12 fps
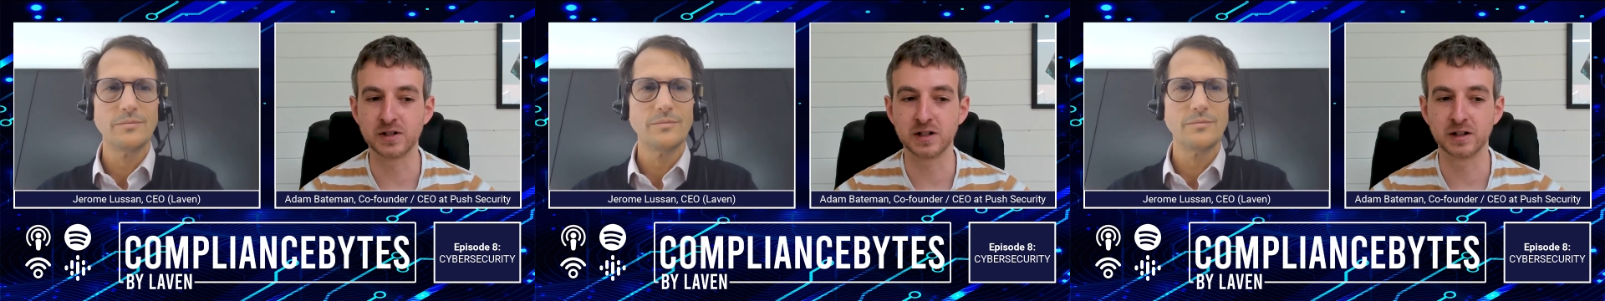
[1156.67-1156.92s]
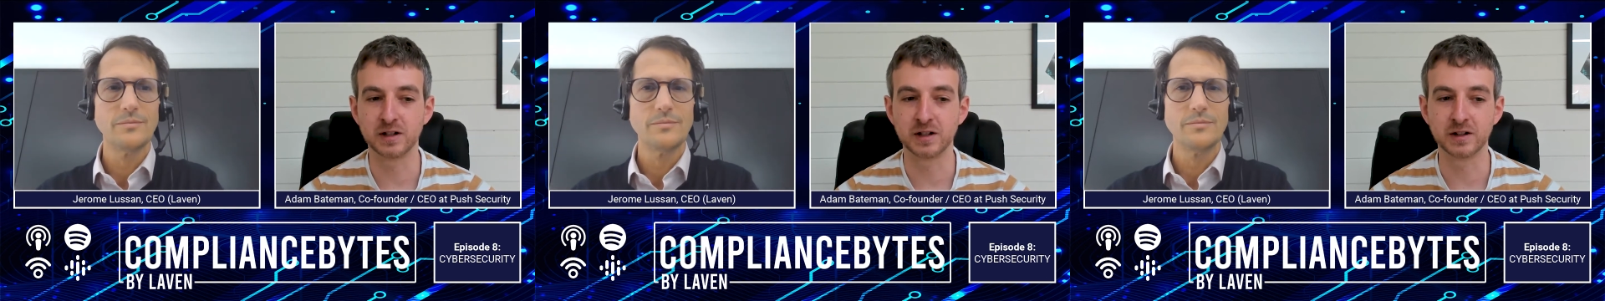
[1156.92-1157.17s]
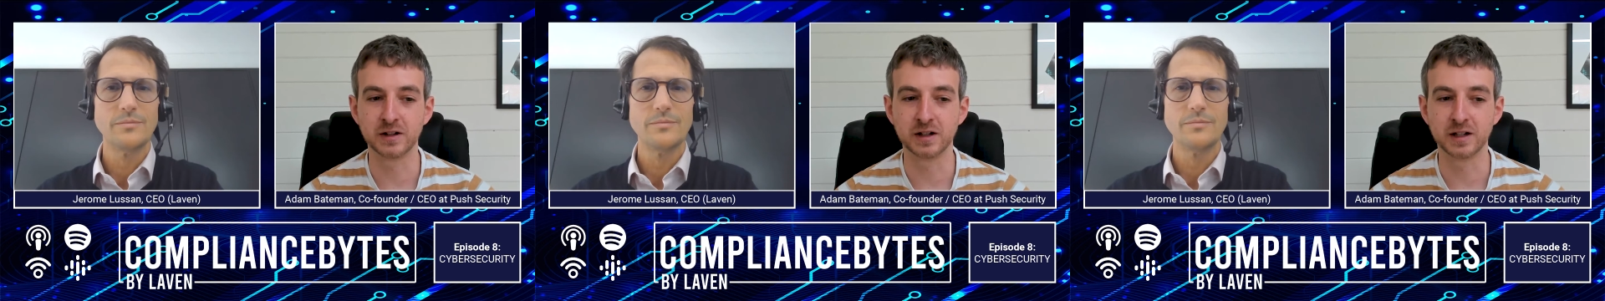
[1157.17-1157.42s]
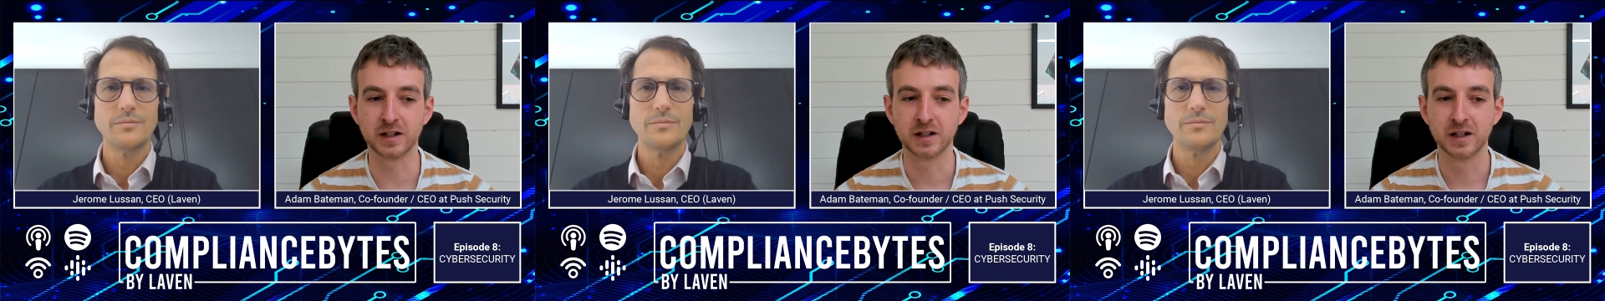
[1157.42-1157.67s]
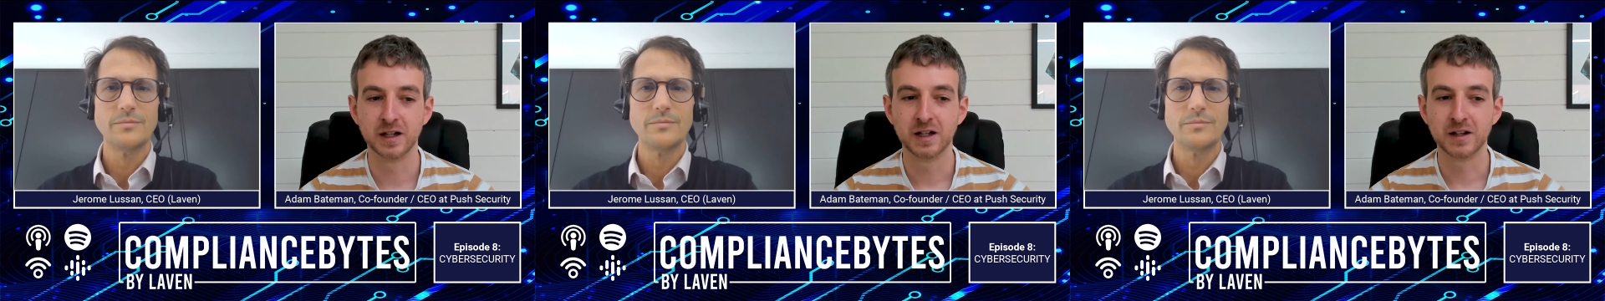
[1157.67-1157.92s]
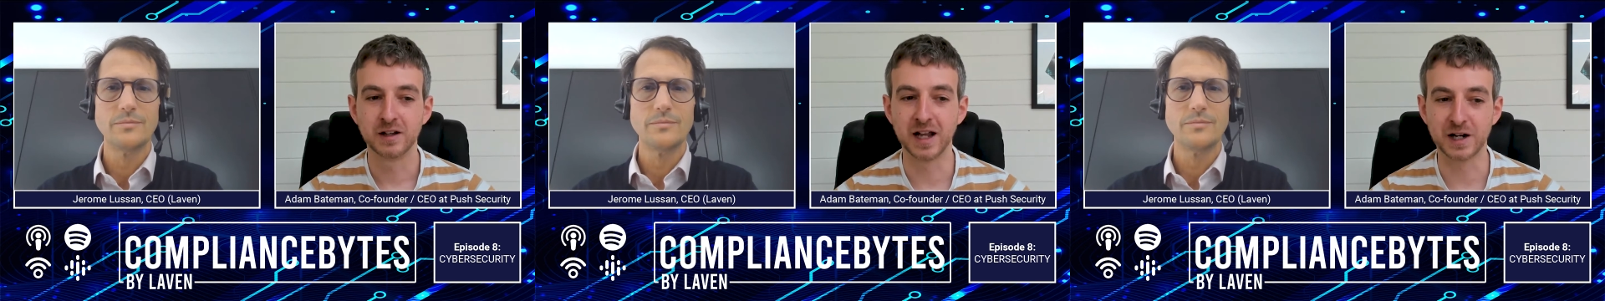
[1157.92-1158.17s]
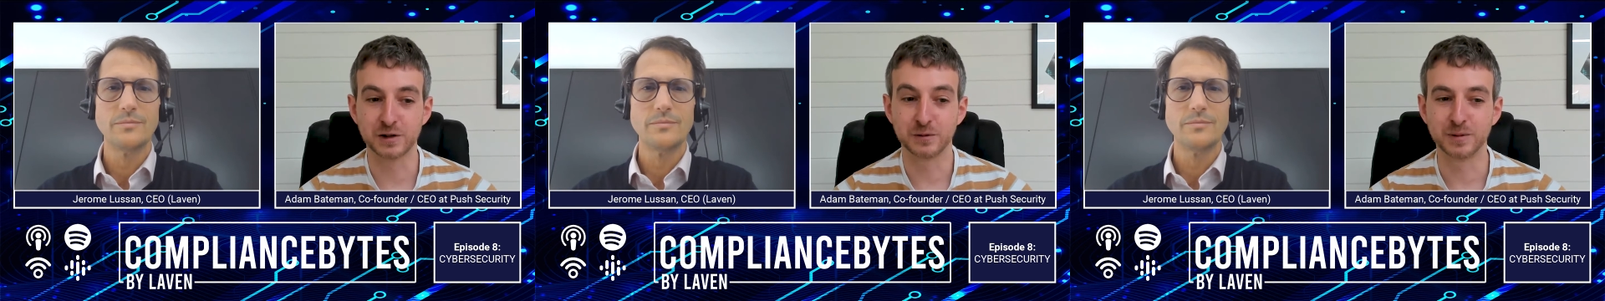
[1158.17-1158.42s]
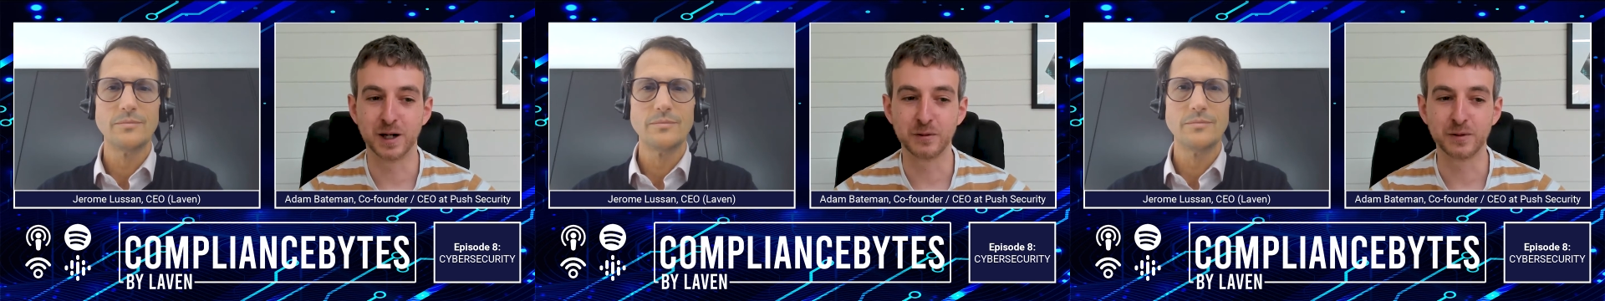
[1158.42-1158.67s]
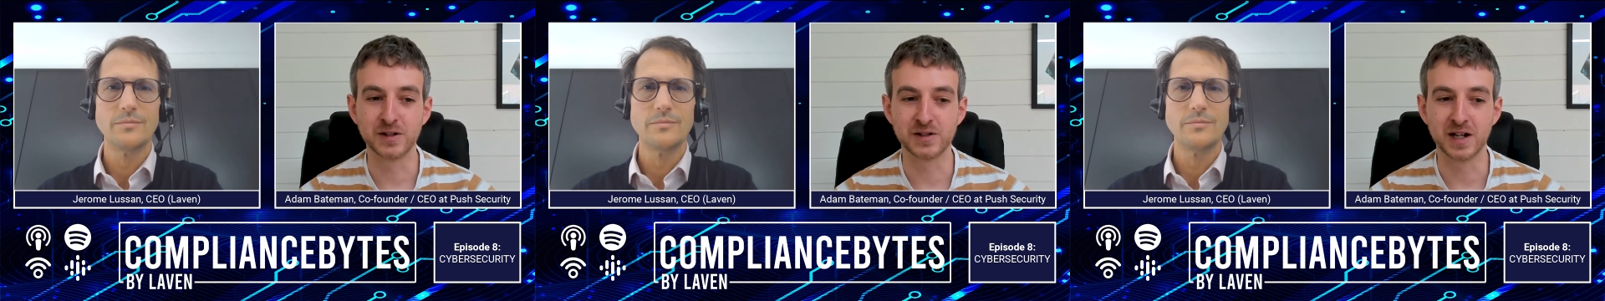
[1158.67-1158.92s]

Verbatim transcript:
Speaker 1: And the, the the actional part that we say